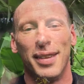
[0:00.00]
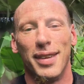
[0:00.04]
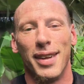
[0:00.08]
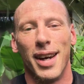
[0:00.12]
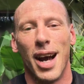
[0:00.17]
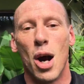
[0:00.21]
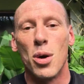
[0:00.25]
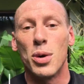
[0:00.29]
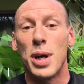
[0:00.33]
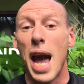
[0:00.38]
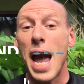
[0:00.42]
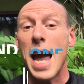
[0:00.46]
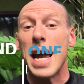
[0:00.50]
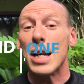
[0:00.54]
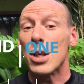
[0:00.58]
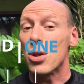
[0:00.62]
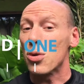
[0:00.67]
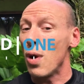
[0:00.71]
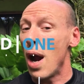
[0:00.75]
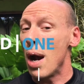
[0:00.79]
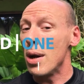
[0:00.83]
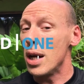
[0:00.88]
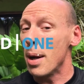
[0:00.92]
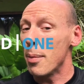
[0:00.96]
Okay, it's
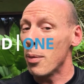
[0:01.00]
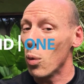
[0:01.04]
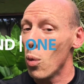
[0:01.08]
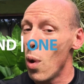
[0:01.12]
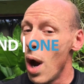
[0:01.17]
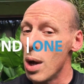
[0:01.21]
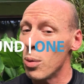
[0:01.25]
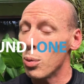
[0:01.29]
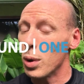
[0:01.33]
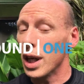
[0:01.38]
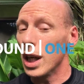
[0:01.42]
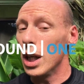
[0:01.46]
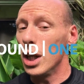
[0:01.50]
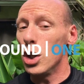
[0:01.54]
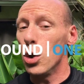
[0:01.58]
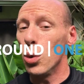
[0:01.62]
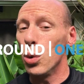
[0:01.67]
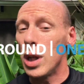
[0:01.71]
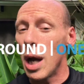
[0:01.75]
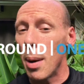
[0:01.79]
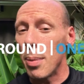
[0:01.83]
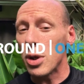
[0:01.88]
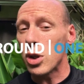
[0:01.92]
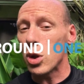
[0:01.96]
round number 1. We're gonna do
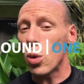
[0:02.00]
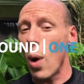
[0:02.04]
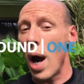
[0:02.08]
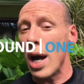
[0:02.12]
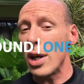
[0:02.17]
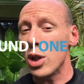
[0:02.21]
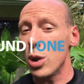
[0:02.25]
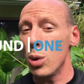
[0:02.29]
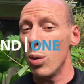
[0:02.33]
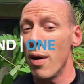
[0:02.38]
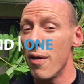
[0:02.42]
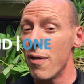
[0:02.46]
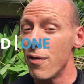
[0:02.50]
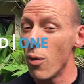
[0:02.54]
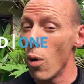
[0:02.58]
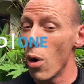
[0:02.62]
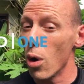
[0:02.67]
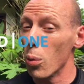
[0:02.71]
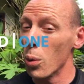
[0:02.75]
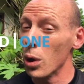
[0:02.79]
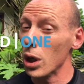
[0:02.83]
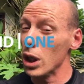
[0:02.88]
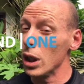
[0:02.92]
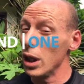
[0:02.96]
double squat to a
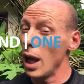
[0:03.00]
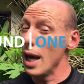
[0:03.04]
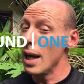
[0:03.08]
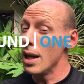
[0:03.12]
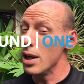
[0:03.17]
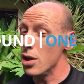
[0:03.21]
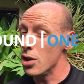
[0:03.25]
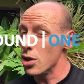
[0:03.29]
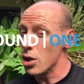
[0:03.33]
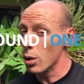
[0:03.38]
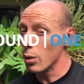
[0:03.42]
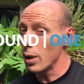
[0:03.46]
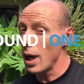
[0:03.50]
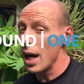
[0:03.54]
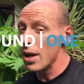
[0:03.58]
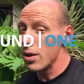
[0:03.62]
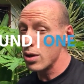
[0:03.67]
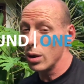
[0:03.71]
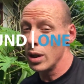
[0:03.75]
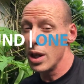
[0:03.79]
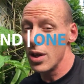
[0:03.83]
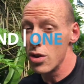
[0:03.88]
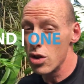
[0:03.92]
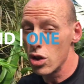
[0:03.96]
forward lunge. Okay,
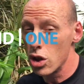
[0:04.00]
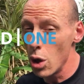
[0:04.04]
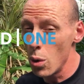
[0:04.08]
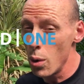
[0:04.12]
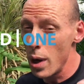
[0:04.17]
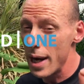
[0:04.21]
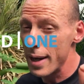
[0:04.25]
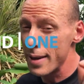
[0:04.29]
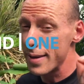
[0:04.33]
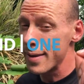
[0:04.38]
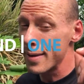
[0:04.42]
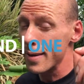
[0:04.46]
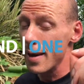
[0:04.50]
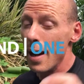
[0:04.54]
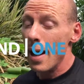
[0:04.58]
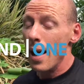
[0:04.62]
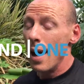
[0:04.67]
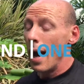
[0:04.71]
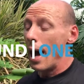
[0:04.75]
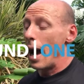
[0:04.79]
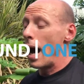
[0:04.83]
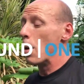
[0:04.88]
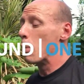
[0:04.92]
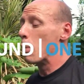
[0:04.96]
so let's do it. We're